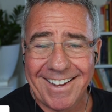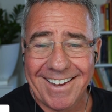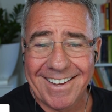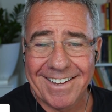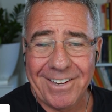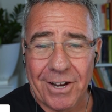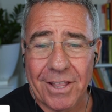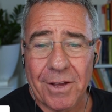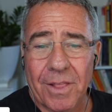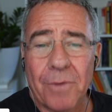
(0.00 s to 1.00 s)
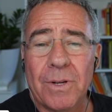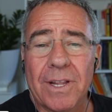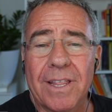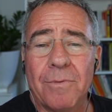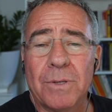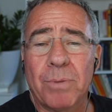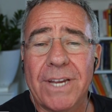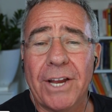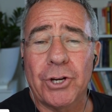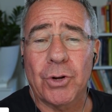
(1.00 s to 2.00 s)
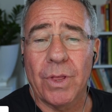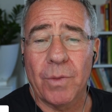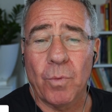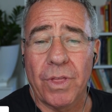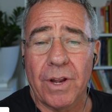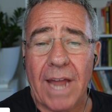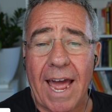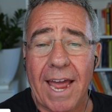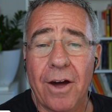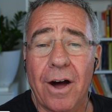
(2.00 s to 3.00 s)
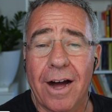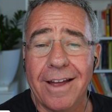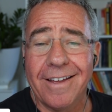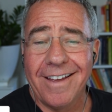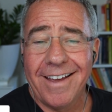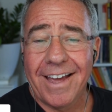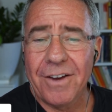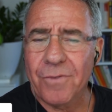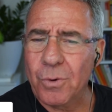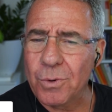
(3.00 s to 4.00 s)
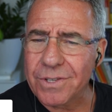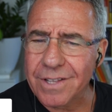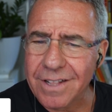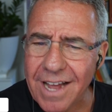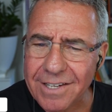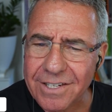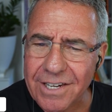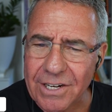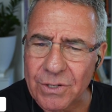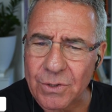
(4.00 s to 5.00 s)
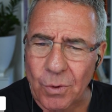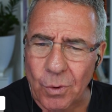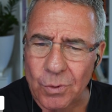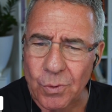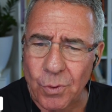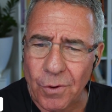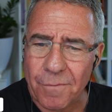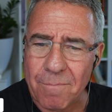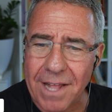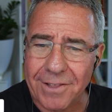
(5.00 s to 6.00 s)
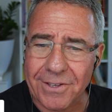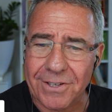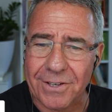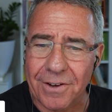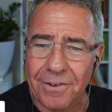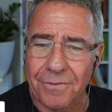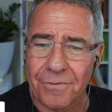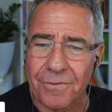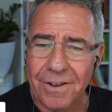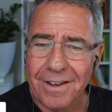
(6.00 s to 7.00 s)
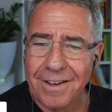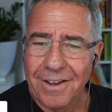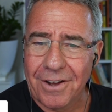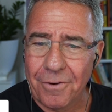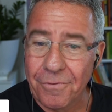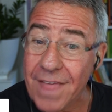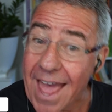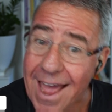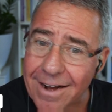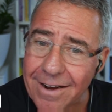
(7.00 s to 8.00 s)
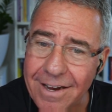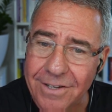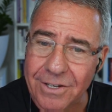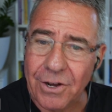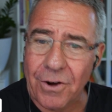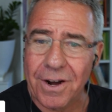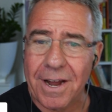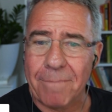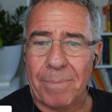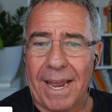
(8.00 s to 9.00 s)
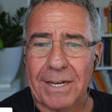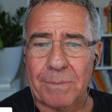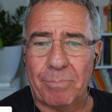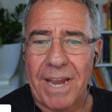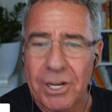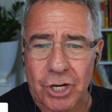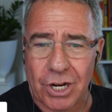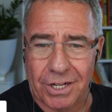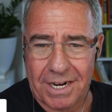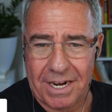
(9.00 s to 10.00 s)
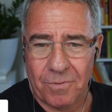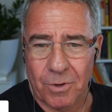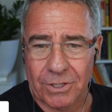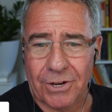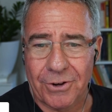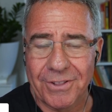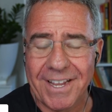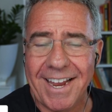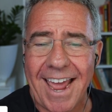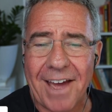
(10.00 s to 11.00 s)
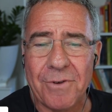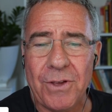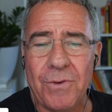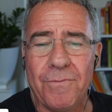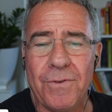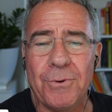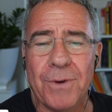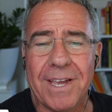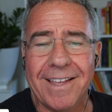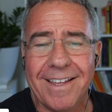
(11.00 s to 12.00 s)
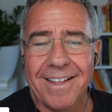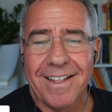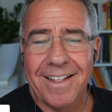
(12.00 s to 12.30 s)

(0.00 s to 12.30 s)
There was potential within AI, and of course, the last 6 or 12 months of that has gone up exponentially. What's going on there? How are you viewing